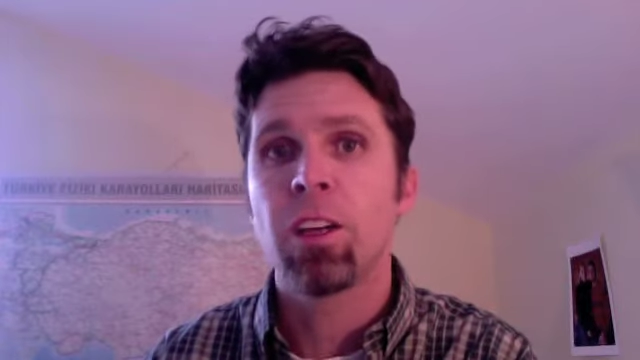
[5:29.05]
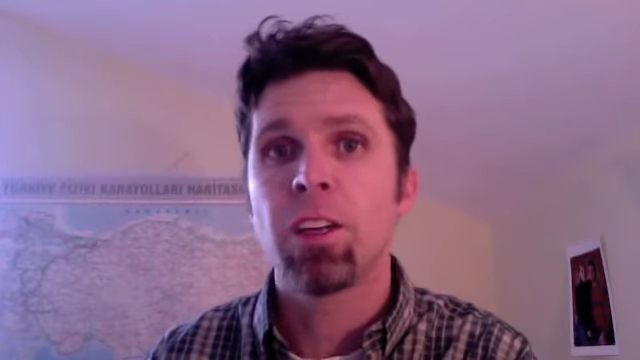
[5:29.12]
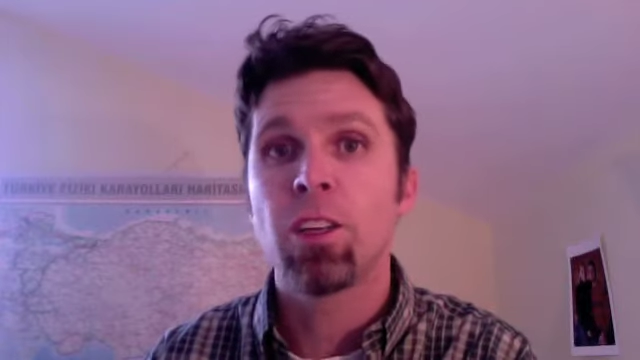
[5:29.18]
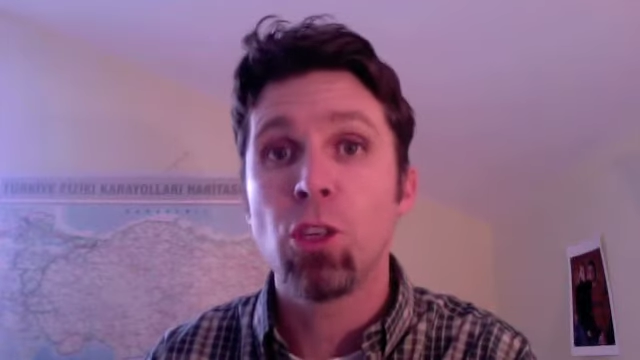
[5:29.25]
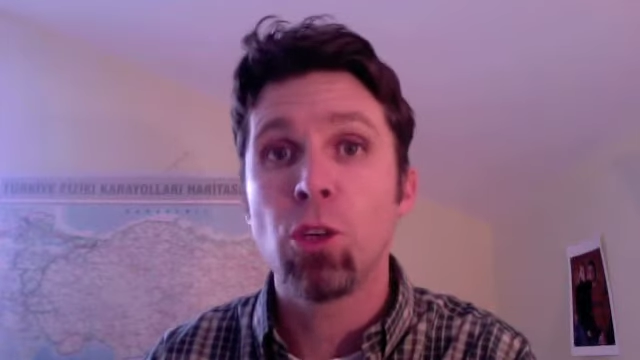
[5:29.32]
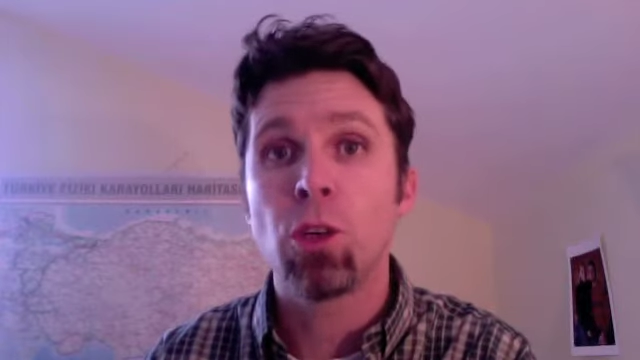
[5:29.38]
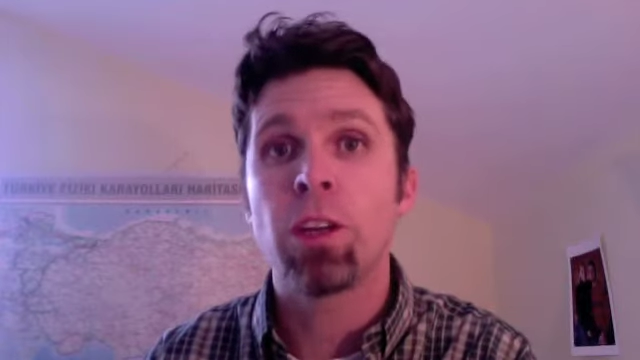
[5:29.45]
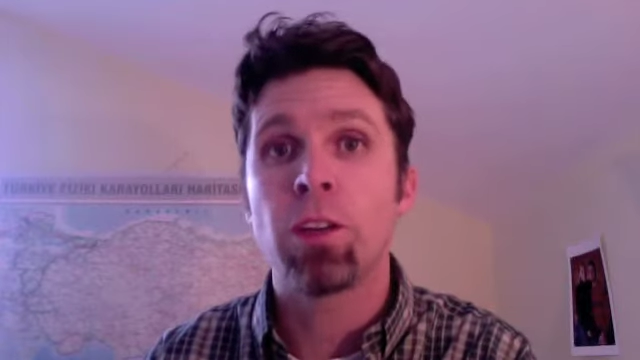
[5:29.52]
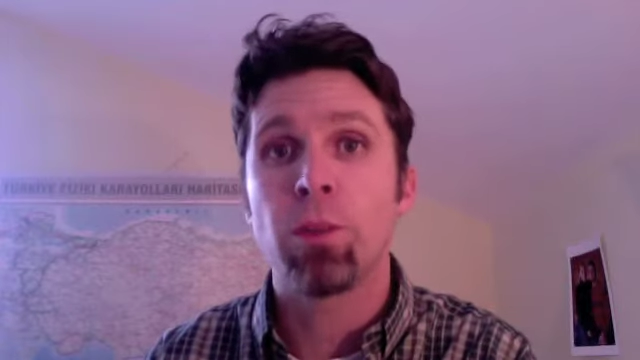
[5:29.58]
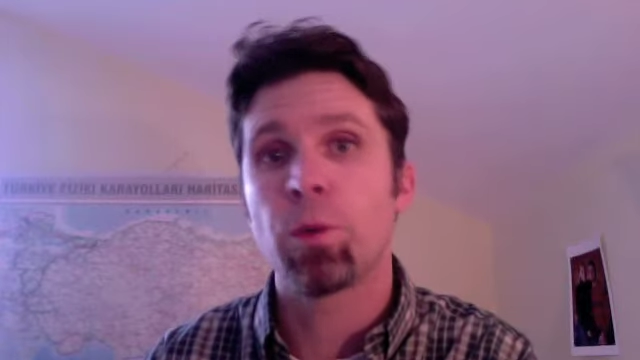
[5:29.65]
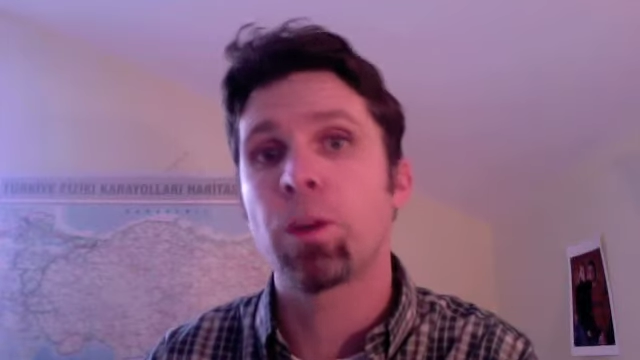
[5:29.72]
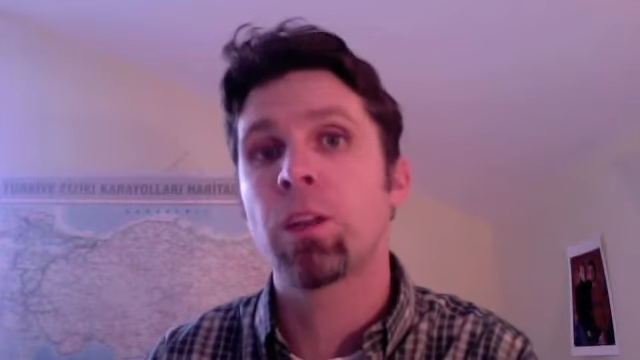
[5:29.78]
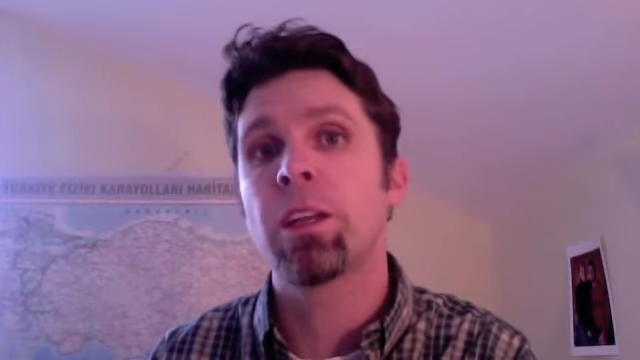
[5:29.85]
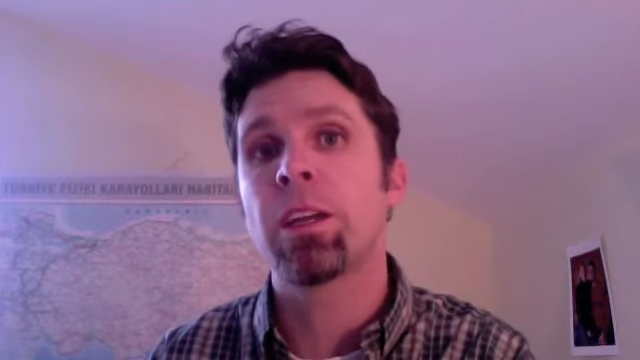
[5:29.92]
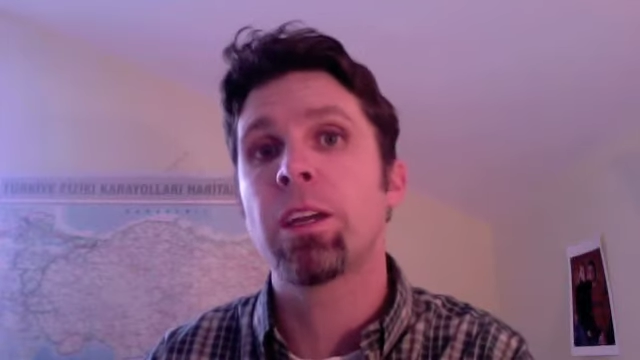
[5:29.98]
you can
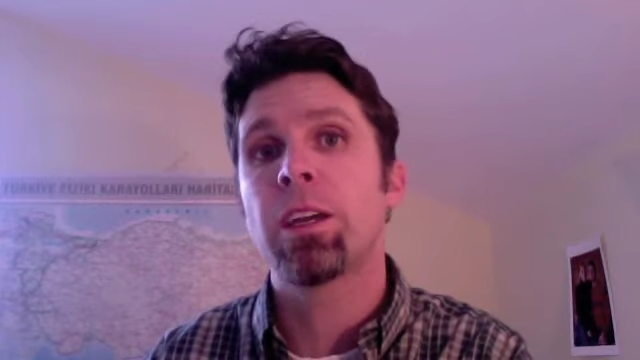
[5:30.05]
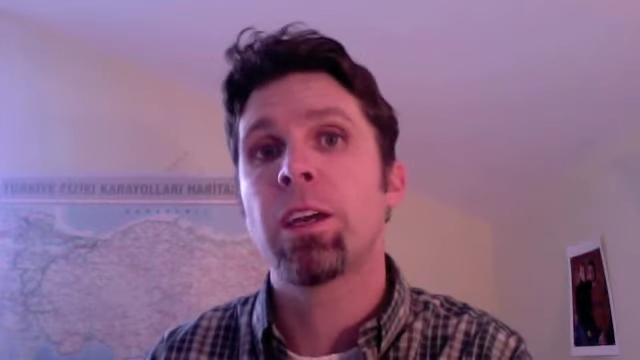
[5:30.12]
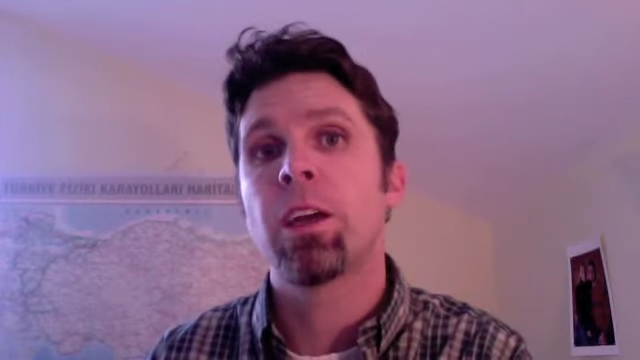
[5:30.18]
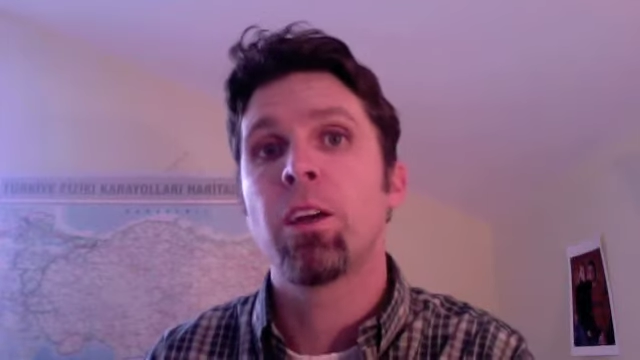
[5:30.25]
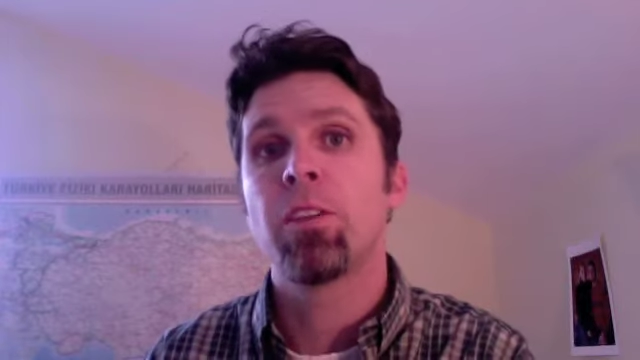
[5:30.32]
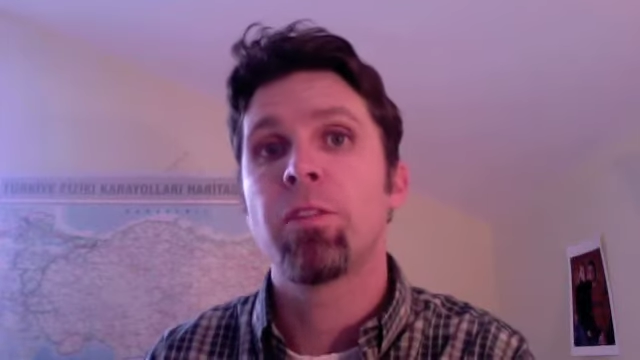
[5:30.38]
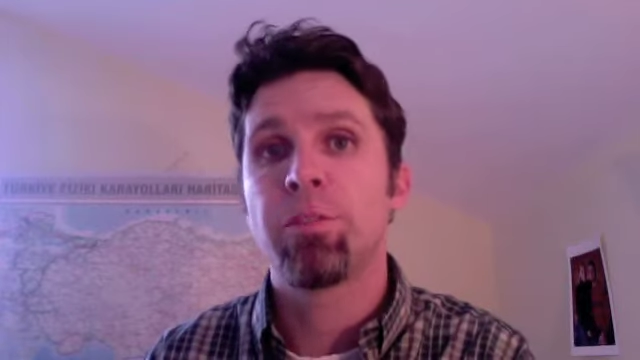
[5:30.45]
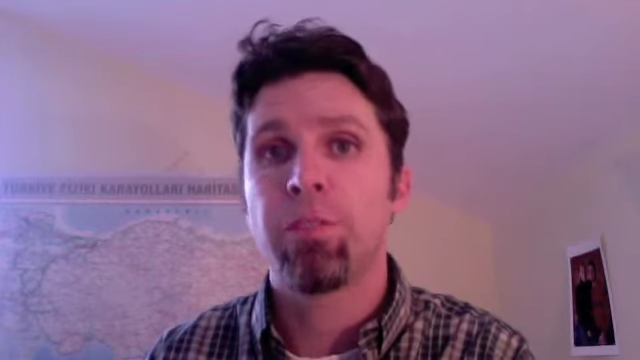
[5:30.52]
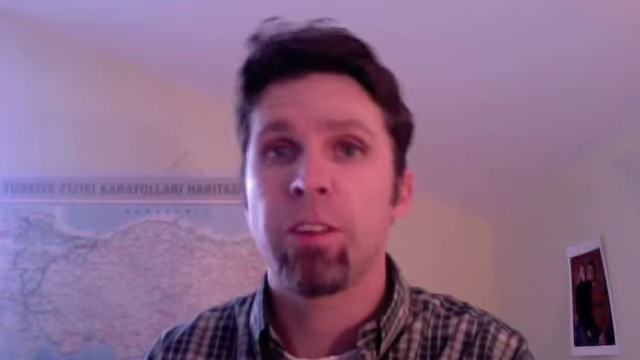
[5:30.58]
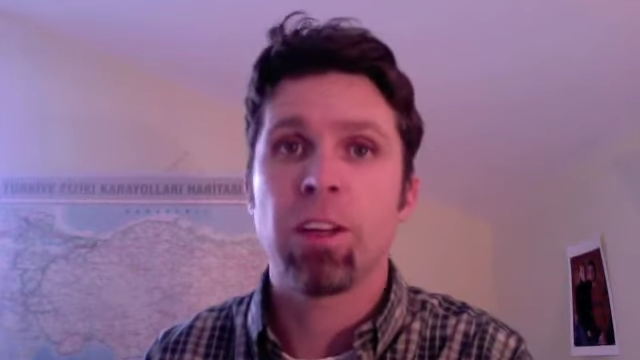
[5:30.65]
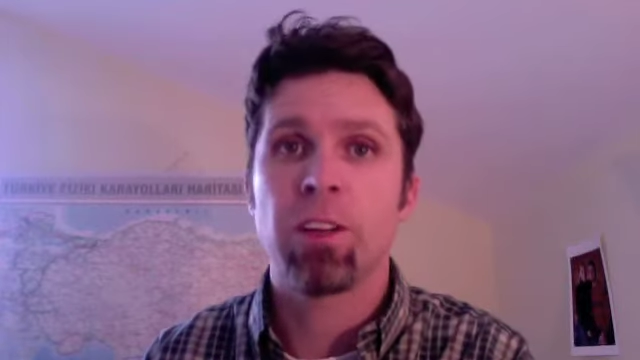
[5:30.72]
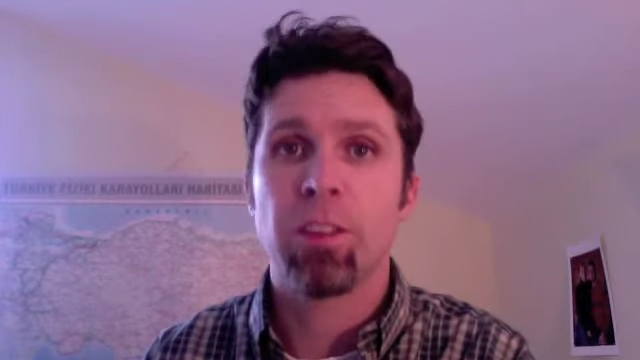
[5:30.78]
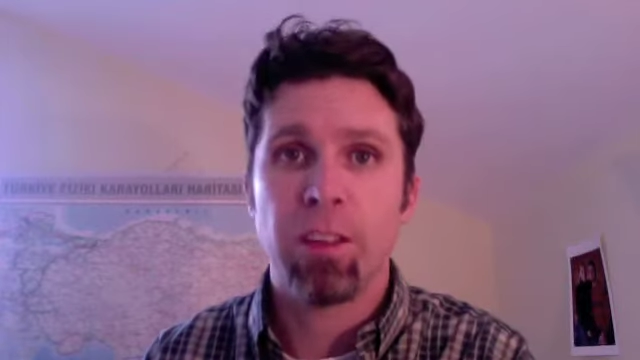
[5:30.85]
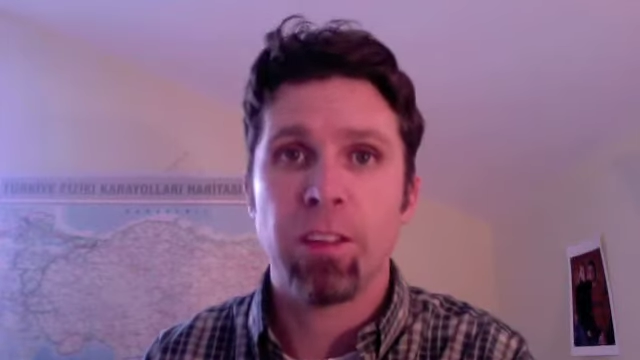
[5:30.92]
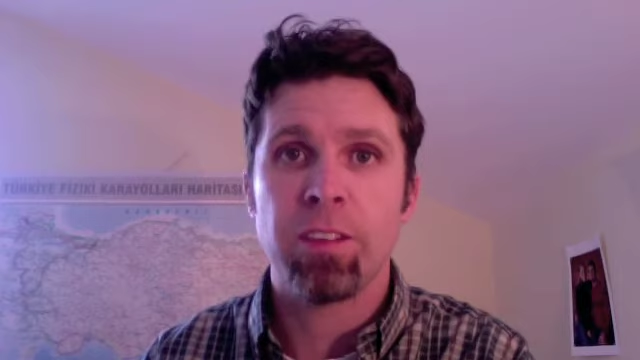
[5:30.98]
really
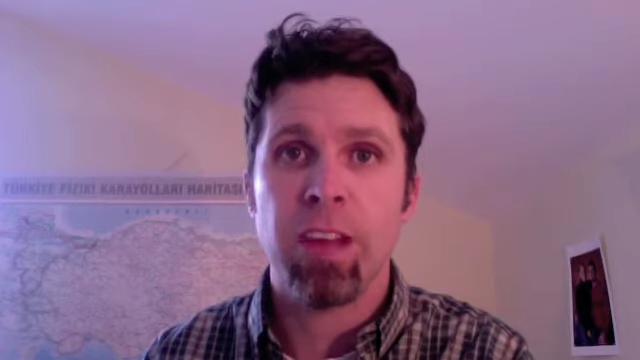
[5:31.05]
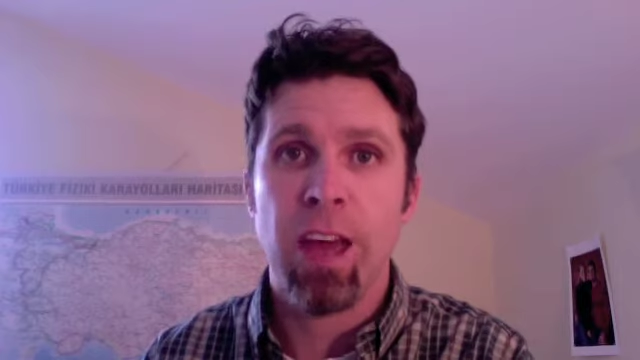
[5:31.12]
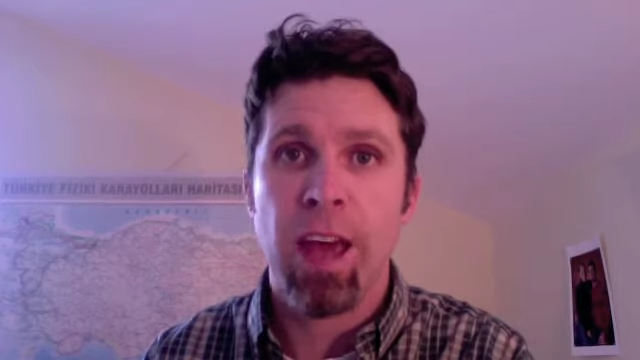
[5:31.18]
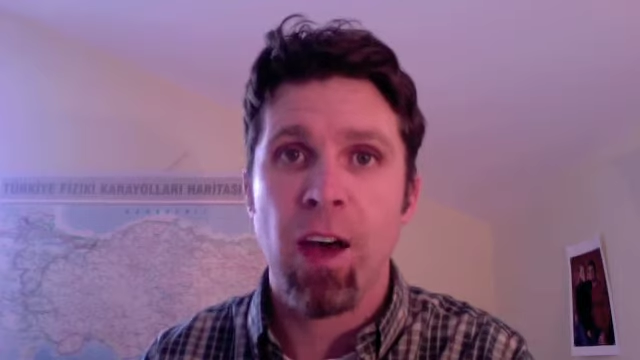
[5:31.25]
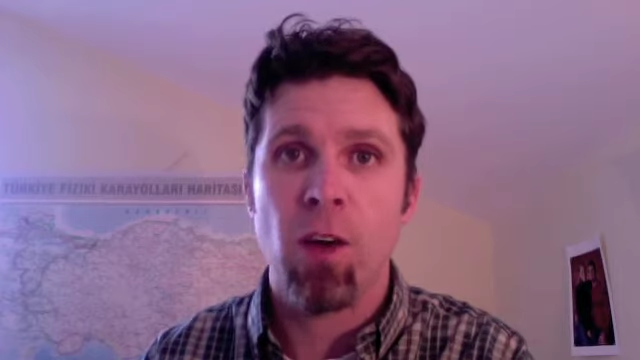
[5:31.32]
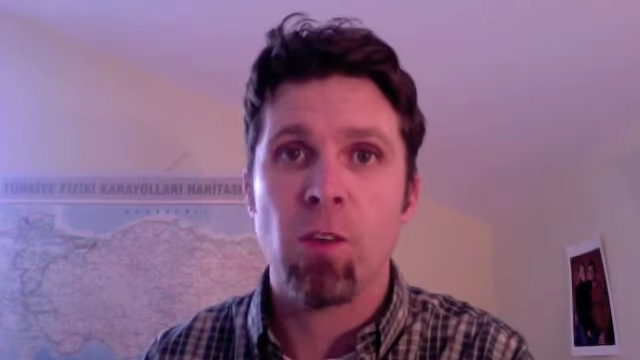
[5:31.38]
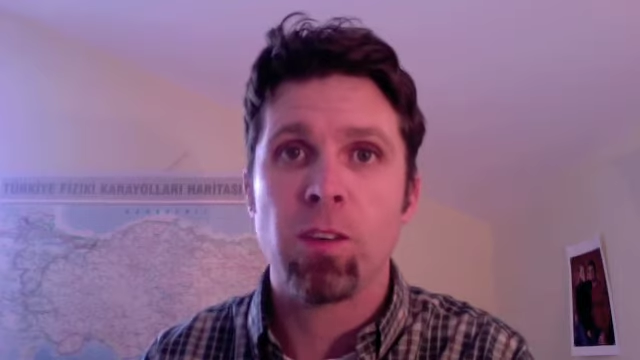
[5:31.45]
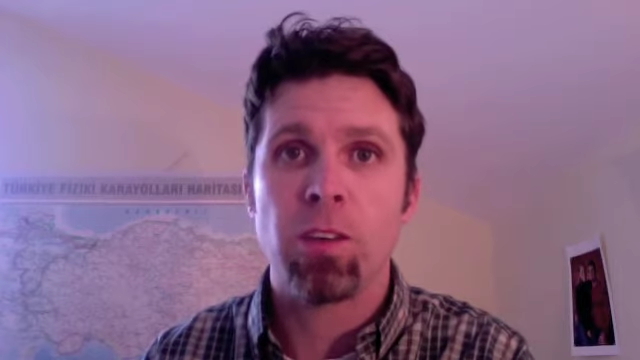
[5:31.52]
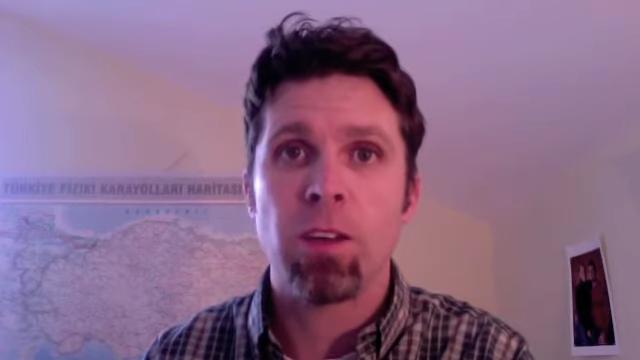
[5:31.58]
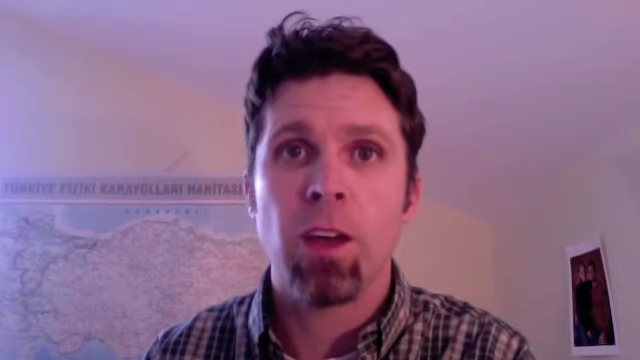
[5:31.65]
figure this out.